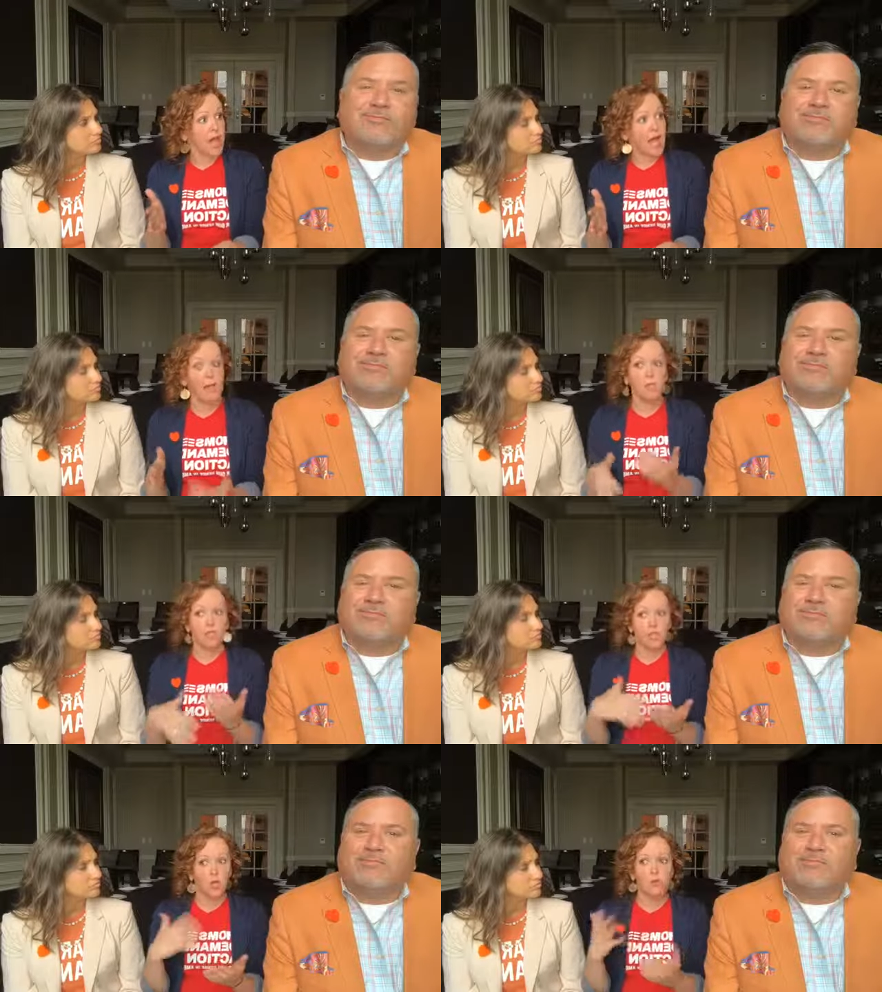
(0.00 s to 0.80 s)
Speaker 1: had it,
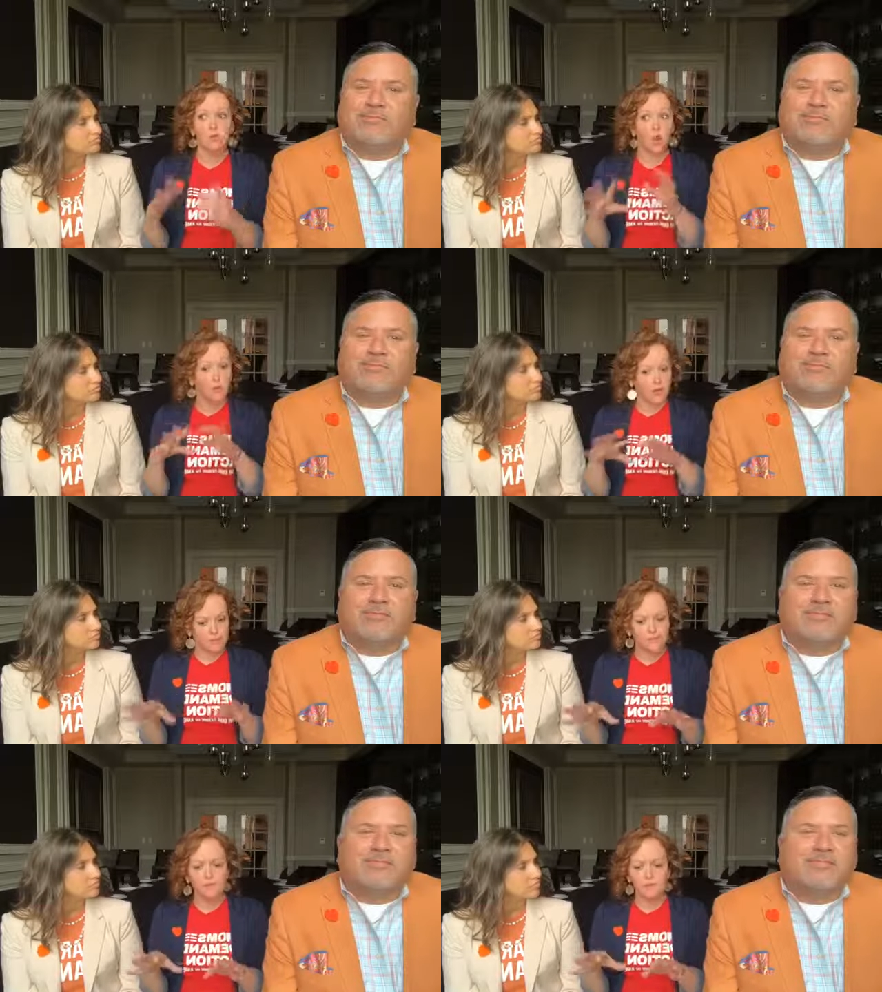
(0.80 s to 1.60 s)
which you know this would all be
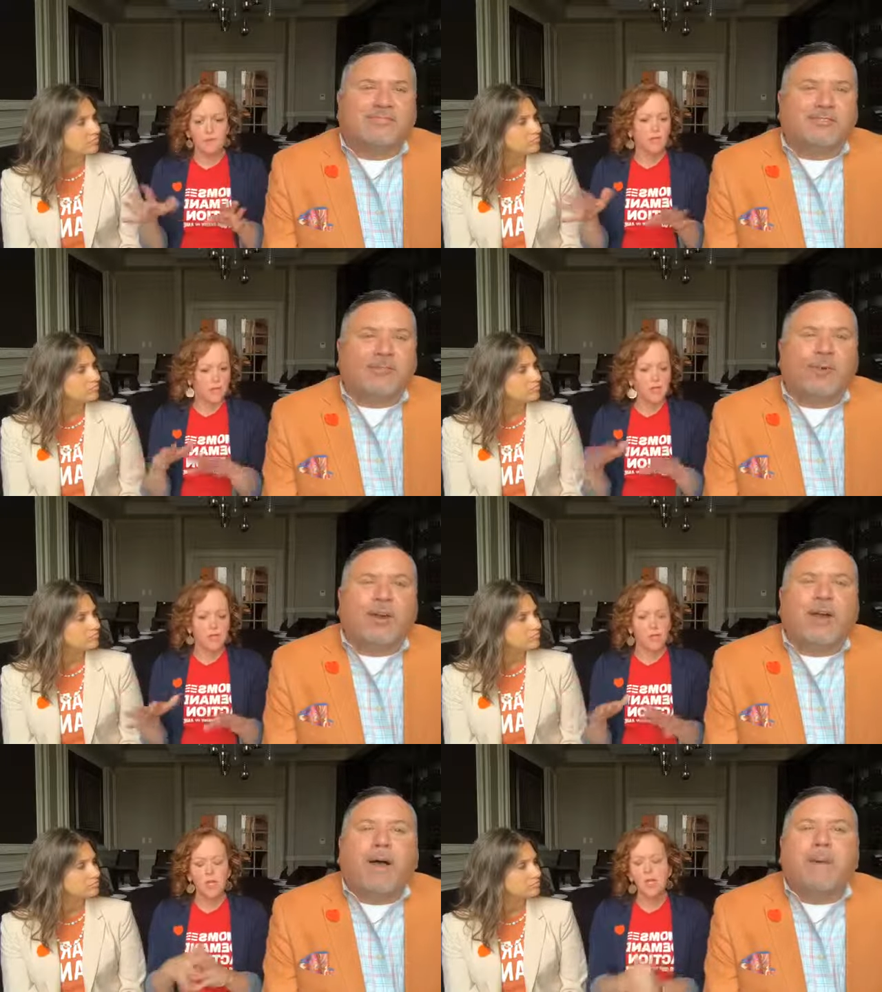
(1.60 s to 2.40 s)

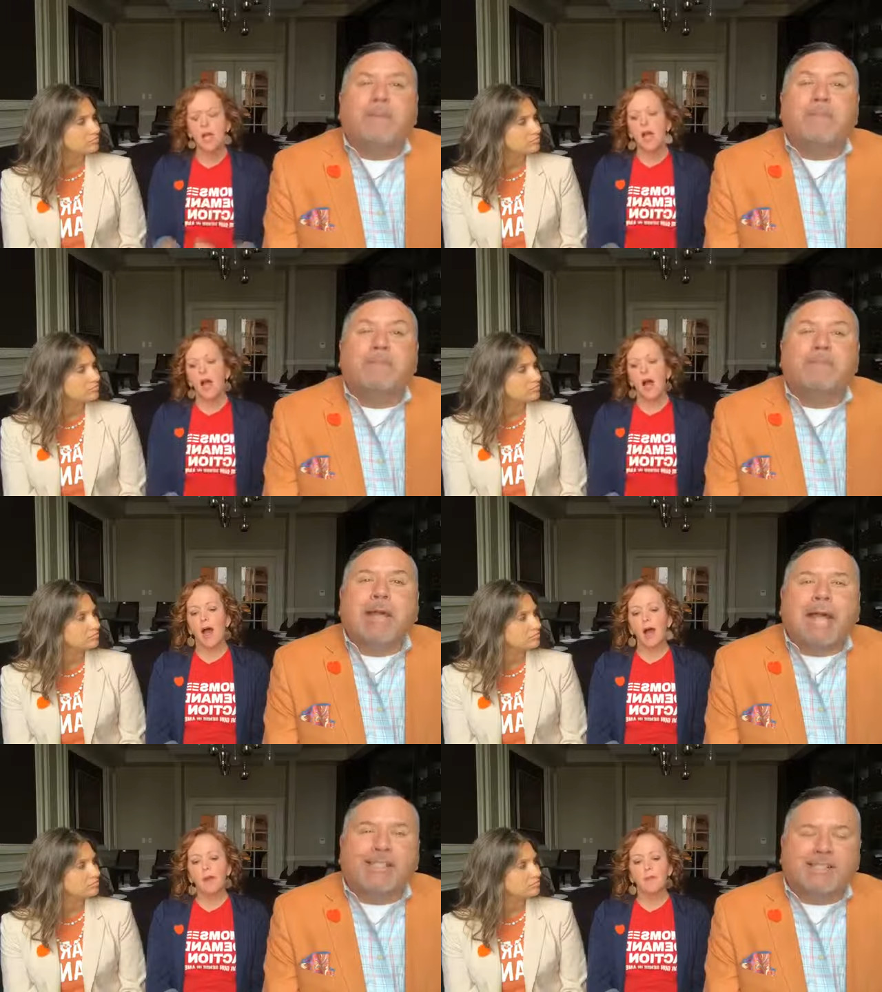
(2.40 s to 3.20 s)
secret.
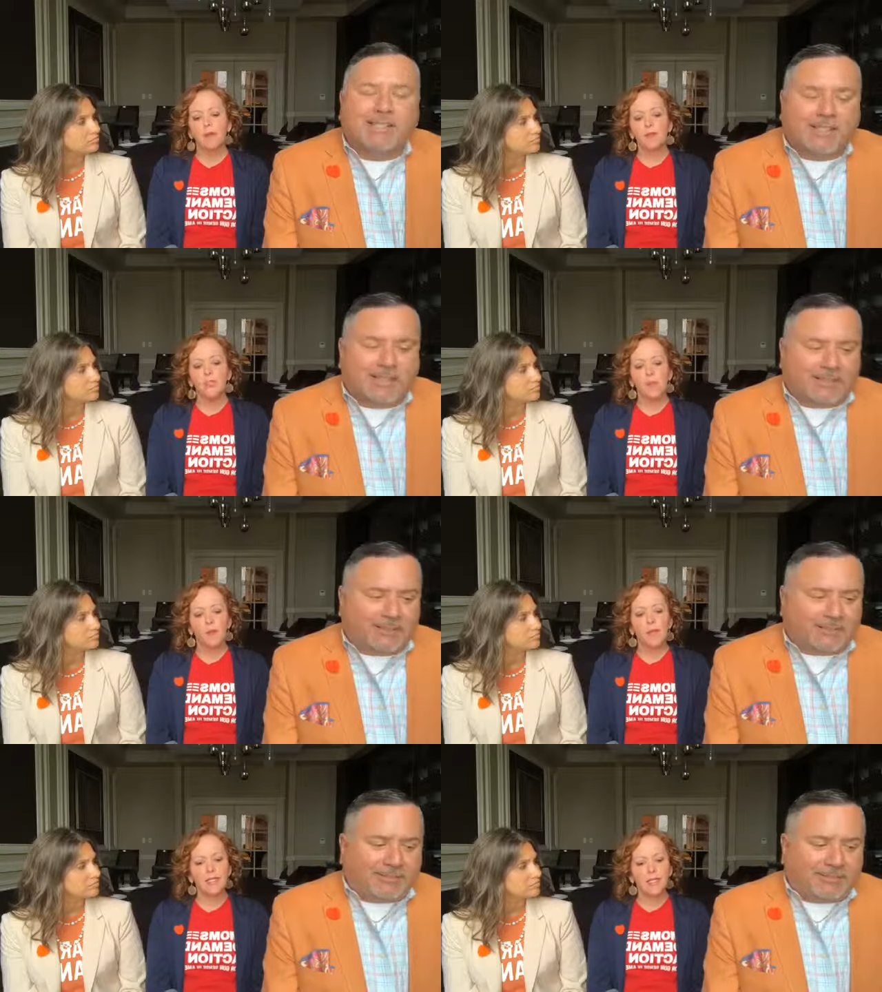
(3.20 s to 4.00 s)
Um, so
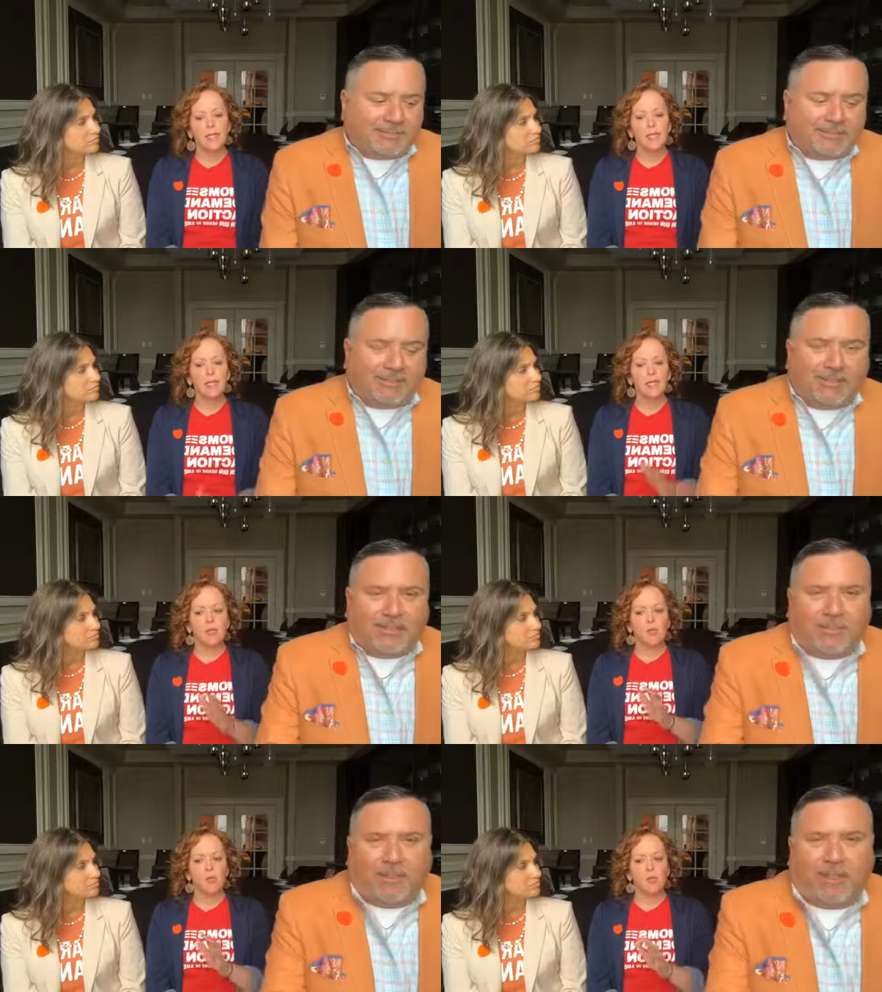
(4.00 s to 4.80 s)
basically
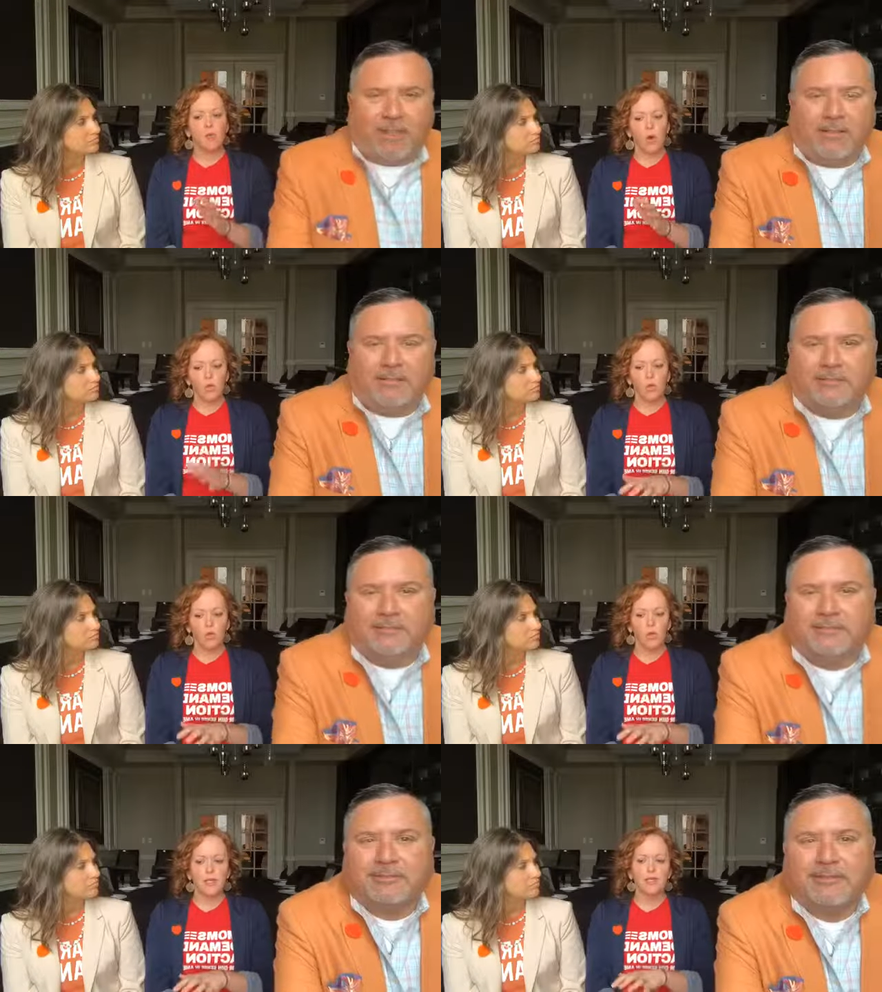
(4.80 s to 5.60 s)
what we're
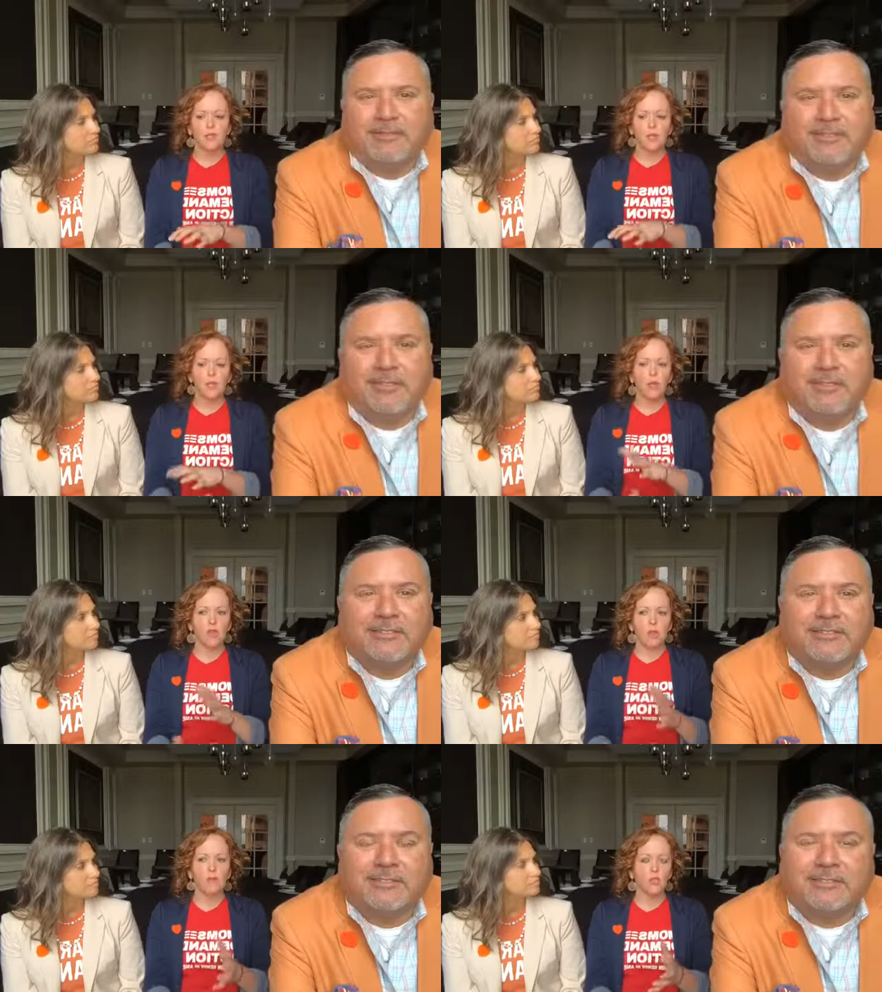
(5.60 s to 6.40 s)
doing is that we know that
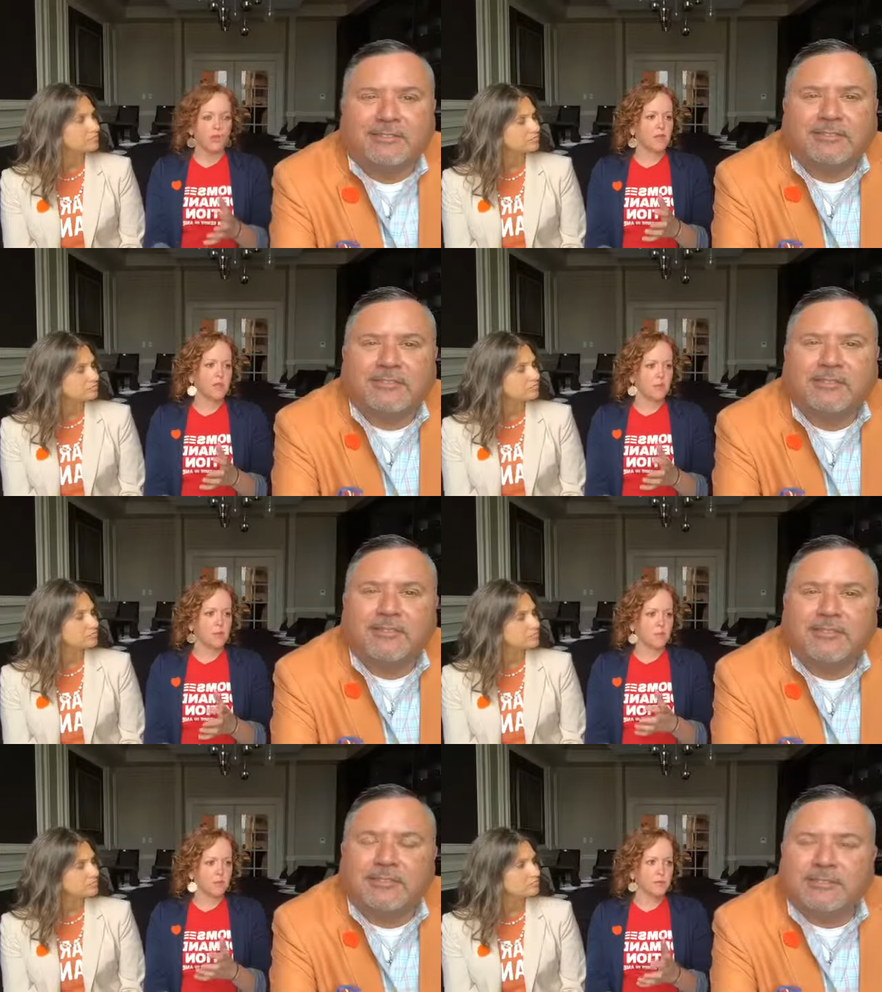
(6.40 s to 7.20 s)
the majority, there's
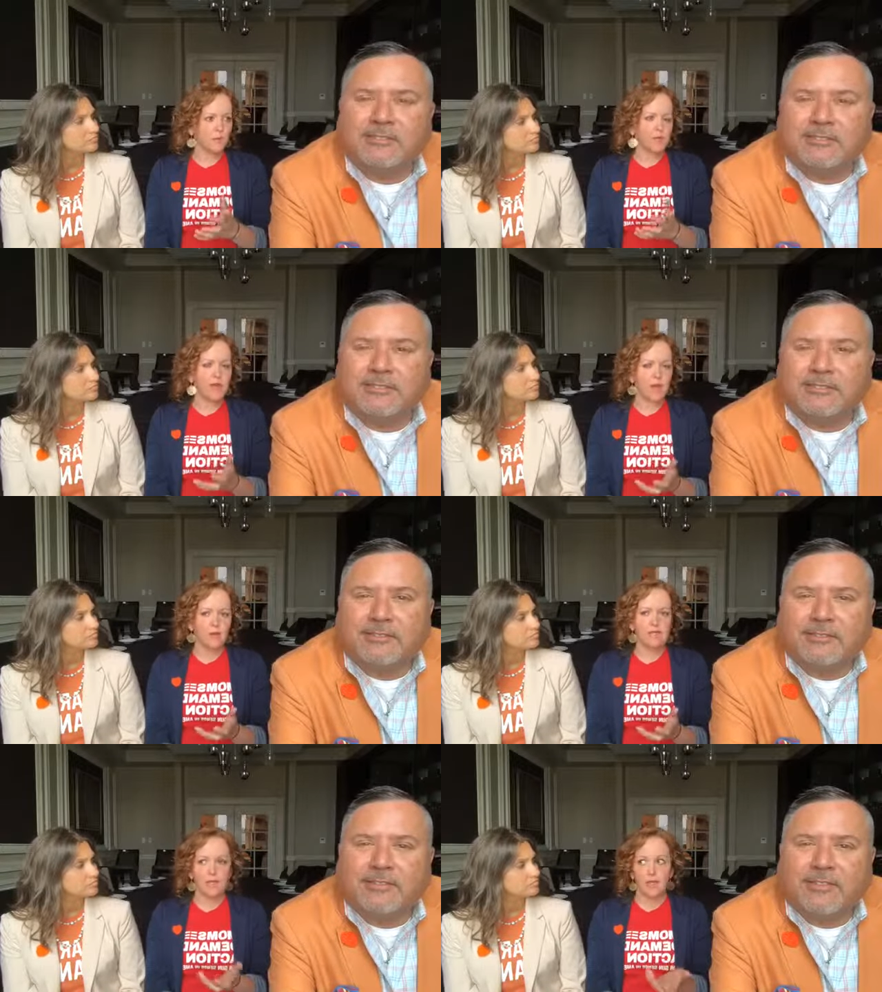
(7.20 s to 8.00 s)
a majority of counties, I